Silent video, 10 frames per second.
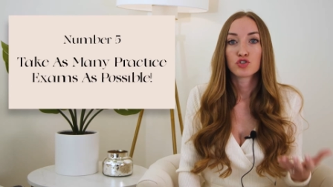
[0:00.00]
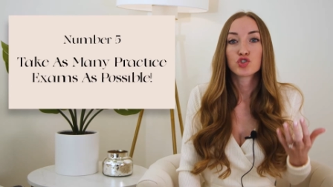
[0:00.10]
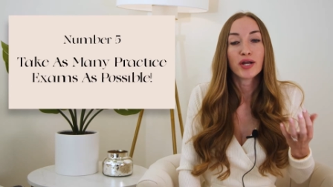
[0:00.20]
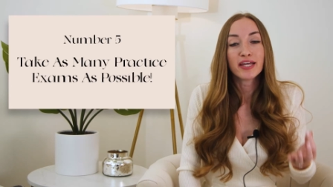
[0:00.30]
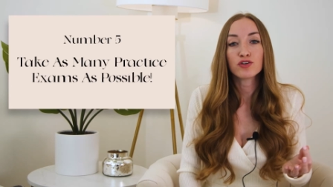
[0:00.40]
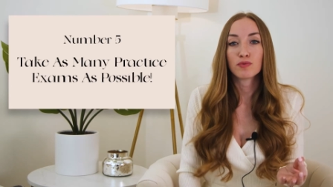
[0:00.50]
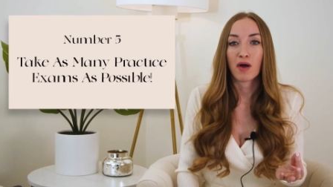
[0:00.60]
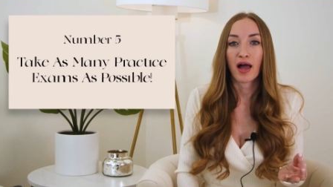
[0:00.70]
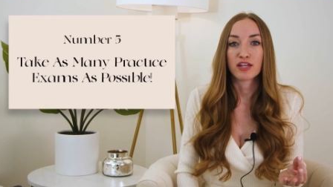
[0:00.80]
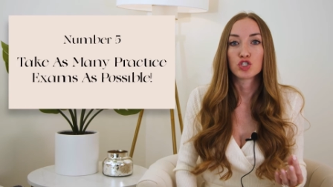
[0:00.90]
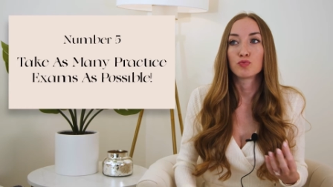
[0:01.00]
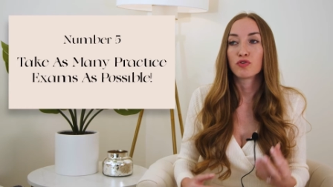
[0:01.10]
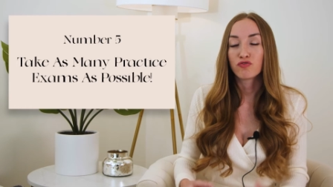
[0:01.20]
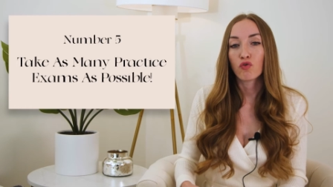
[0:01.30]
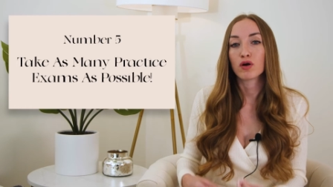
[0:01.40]
Train your mind to
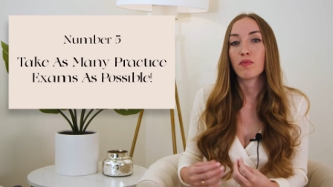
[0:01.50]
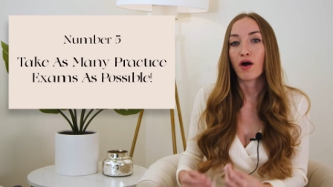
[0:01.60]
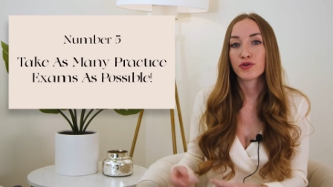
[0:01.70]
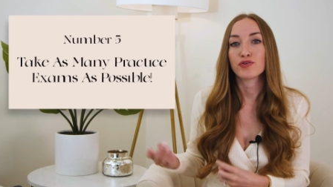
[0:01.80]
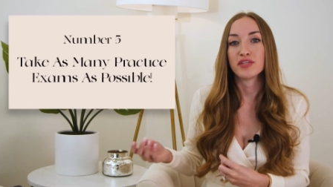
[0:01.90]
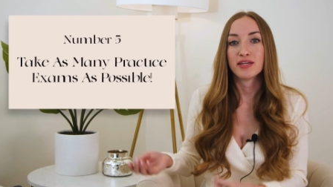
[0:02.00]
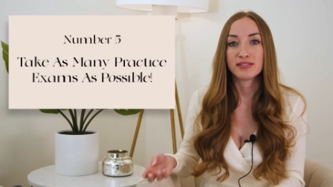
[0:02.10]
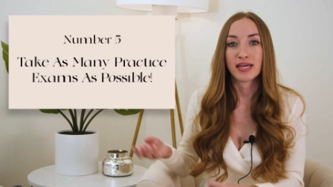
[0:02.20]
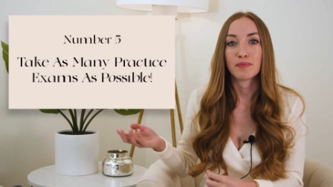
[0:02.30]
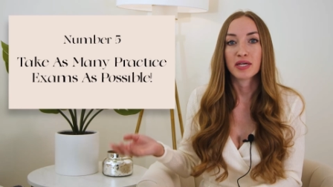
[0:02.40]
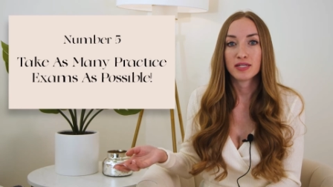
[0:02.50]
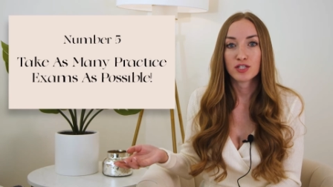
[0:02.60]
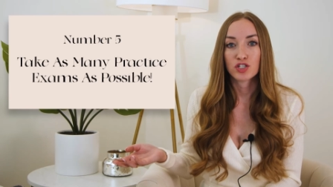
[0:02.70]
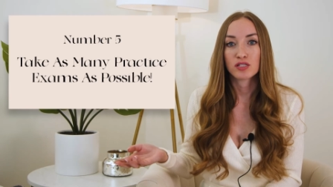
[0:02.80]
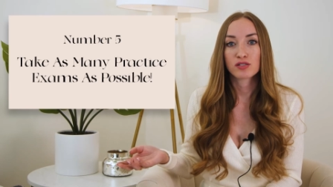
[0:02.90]
perform under the exam
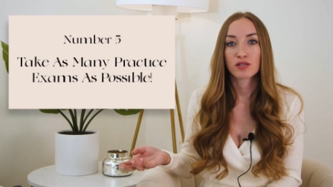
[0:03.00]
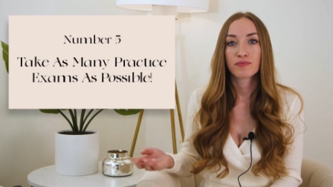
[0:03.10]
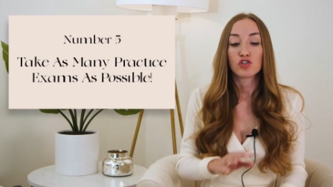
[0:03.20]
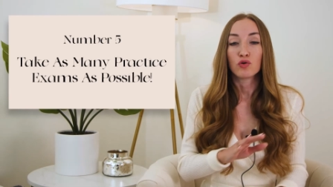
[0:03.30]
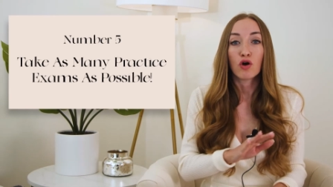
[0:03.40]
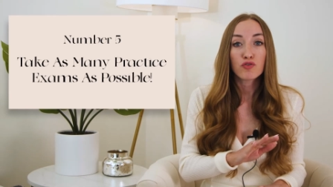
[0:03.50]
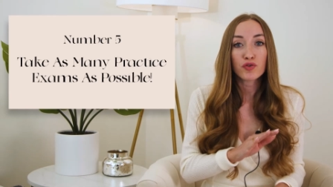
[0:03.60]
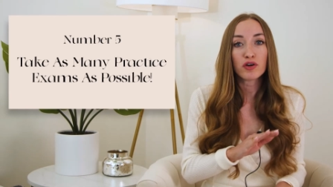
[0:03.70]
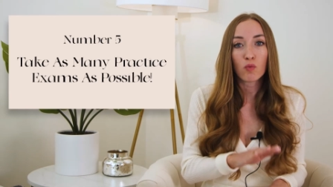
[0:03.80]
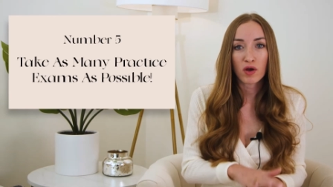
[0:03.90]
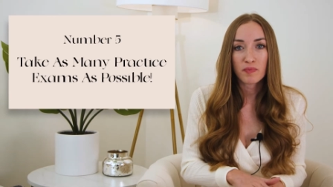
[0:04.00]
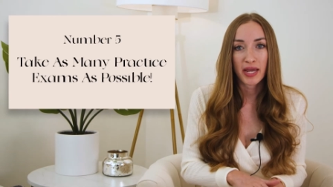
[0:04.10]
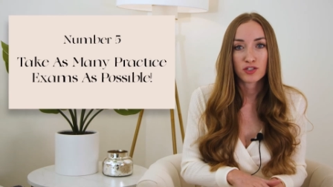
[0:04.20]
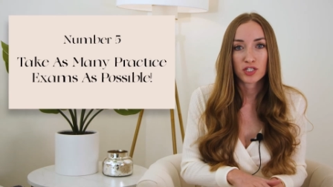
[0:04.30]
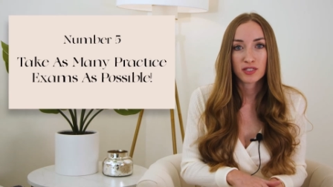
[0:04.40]
conditions. So go through your one
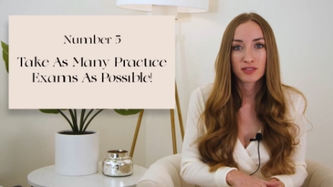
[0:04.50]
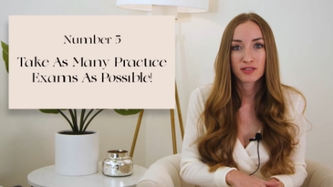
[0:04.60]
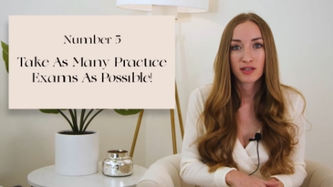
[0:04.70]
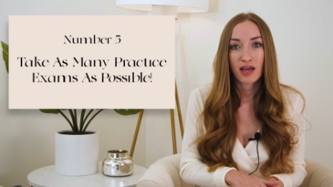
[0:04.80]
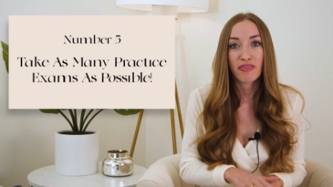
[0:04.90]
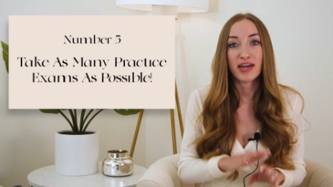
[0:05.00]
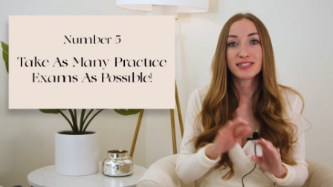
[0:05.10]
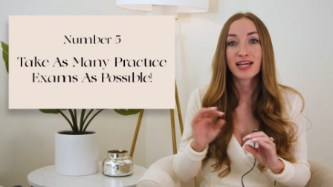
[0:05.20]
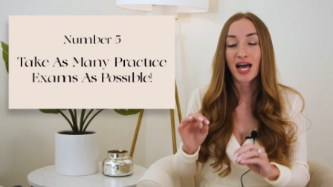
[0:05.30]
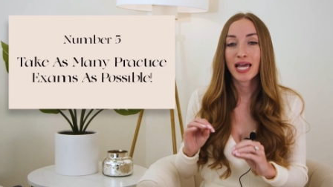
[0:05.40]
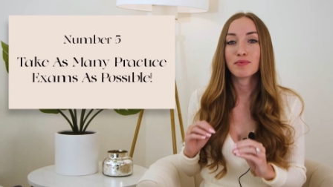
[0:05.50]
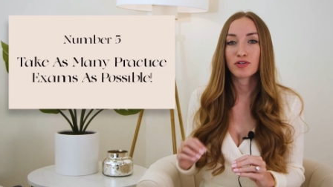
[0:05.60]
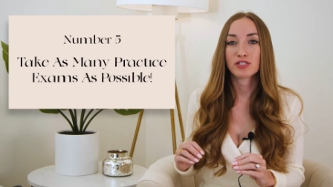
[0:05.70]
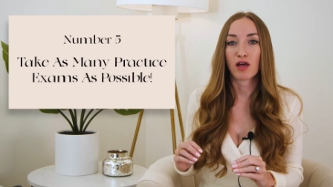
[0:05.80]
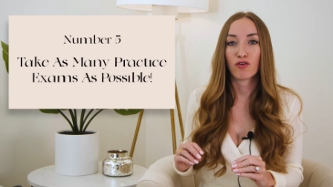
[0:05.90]
pager, then time
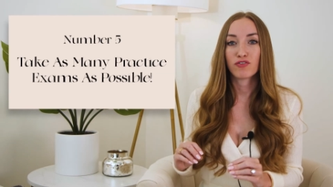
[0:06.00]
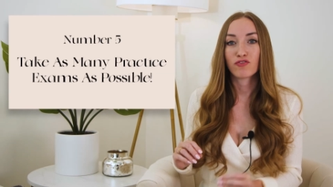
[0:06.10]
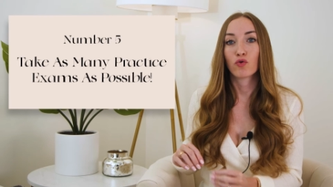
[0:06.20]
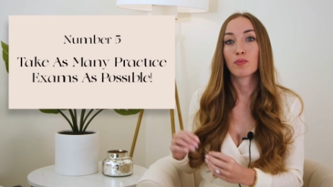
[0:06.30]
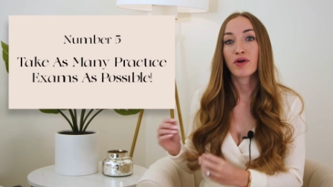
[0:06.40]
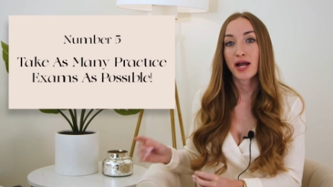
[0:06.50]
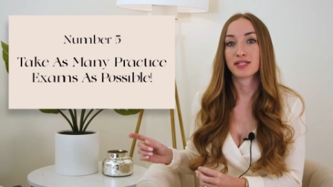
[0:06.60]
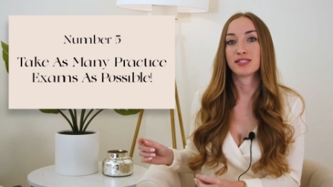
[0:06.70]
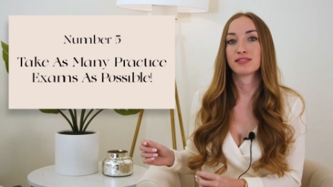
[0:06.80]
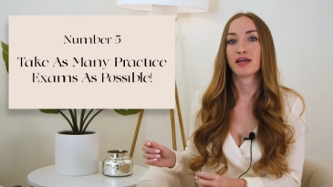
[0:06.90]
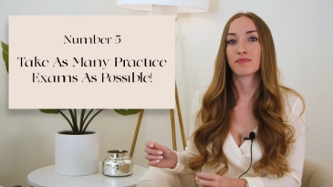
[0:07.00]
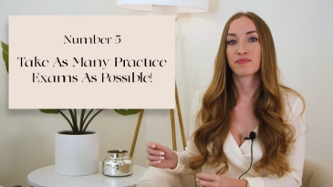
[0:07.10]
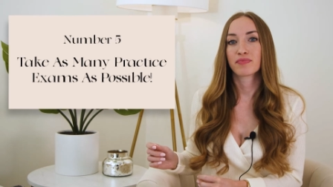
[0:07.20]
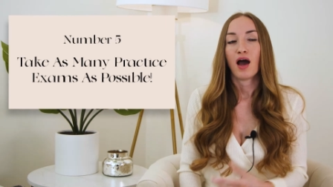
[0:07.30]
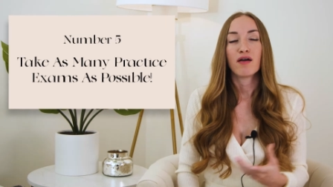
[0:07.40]
yourself for a practice exam.